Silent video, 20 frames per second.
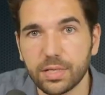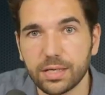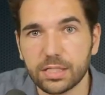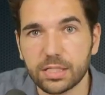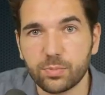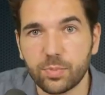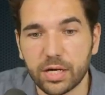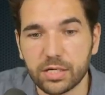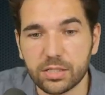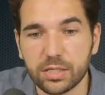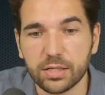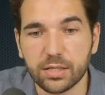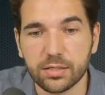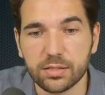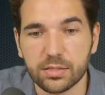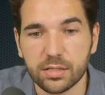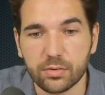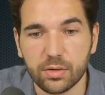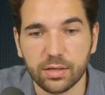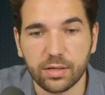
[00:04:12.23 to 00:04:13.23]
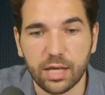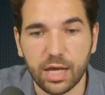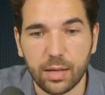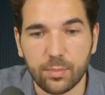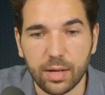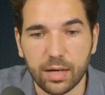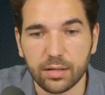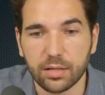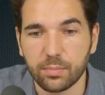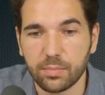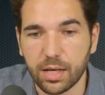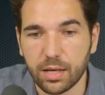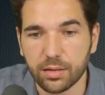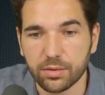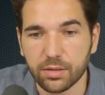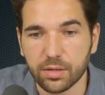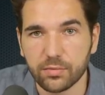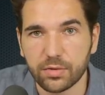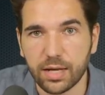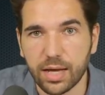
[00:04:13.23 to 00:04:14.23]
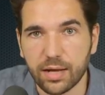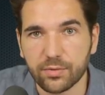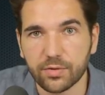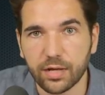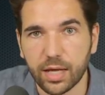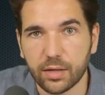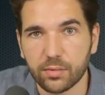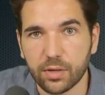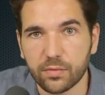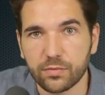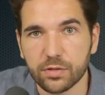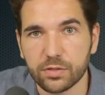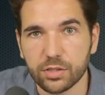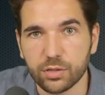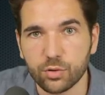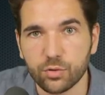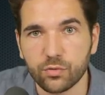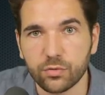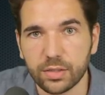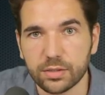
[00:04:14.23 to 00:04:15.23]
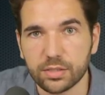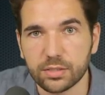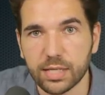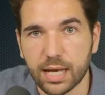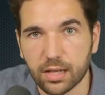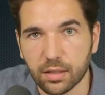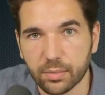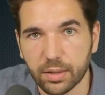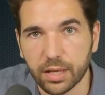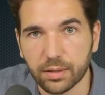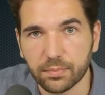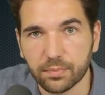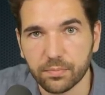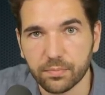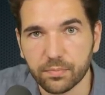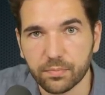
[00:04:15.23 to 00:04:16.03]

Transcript: especially considering it came out of the mouth of an Afghan refugee who fled the Taliban.